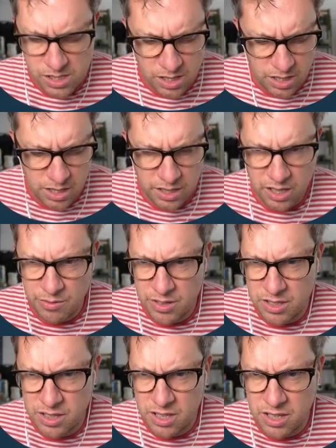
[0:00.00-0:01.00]
And get rid
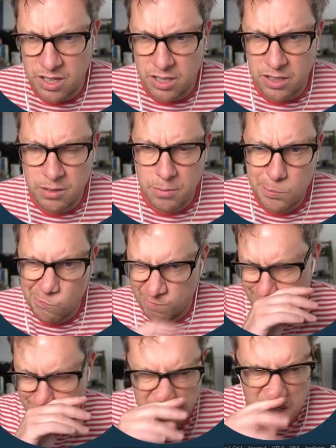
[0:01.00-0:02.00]
of the
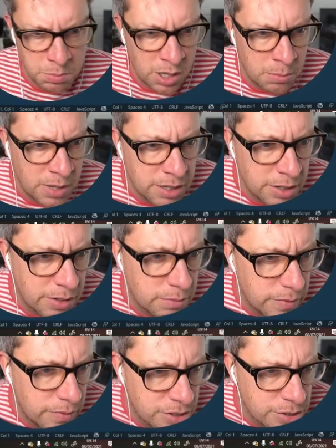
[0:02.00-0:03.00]
sidebar menu in
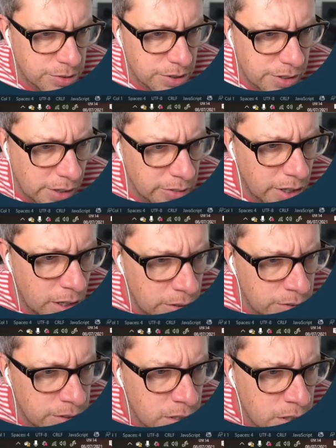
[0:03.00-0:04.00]
Visual Studio
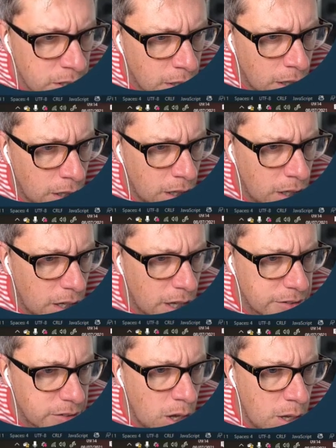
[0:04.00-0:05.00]
Code.
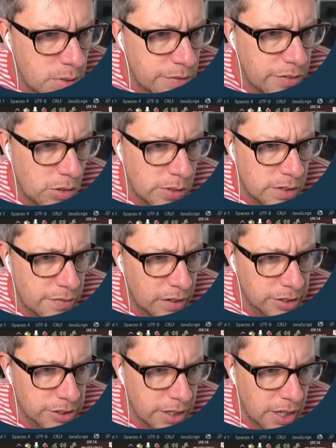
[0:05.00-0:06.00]
Type the following
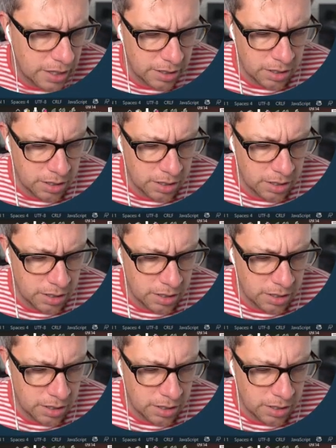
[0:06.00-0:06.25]
function header.